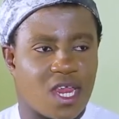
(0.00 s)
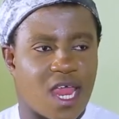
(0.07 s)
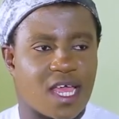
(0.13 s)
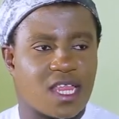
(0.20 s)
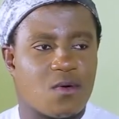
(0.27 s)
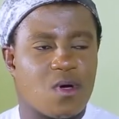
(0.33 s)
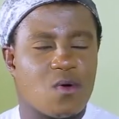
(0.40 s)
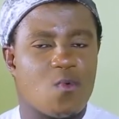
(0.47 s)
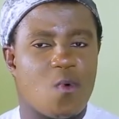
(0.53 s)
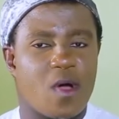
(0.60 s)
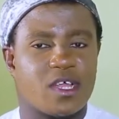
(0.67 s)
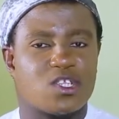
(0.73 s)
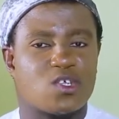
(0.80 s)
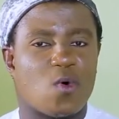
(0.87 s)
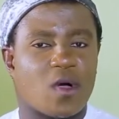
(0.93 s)
like the way we
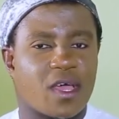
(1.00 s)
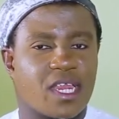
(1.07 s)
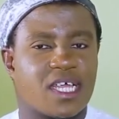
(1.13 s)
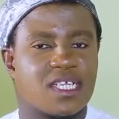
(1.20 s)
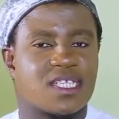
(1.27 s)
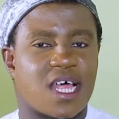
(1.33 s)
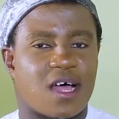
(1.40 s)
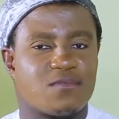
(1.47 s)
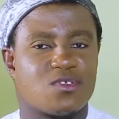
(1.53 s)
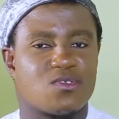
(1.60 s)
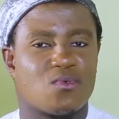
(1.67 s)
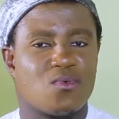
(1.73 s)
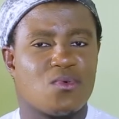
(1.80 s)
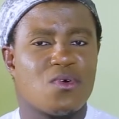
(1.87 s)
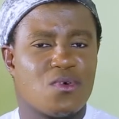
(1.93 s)
were talking and stuff,
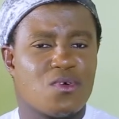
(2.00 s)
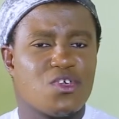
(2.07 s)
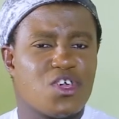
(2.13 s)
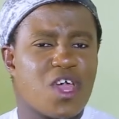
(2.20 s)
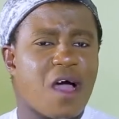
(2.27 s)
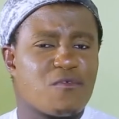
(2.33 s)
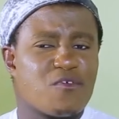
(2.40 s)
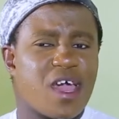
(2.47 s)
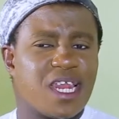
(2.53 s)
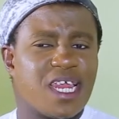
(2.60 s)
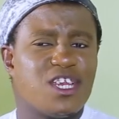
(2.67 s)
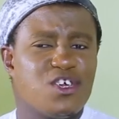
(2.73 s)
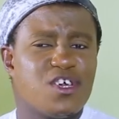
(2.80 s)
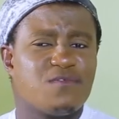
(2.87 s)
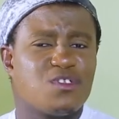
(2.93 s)
no. You're a
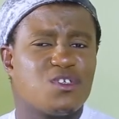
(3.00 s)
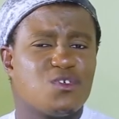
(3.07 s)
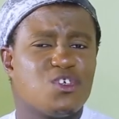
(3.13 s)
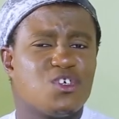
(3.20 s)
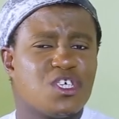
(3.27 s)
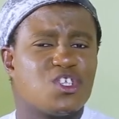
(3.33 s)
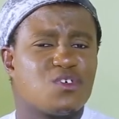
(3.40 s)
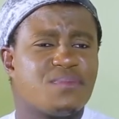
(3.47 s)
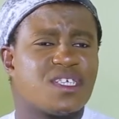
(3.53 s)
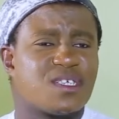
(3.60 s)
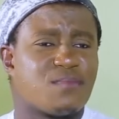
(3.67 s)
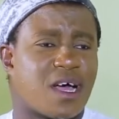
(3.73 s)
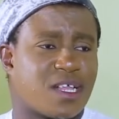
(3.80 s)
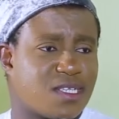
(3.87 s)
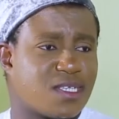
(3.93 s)
lady, you need to be
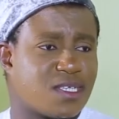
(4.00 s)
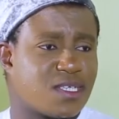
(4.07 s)
smart.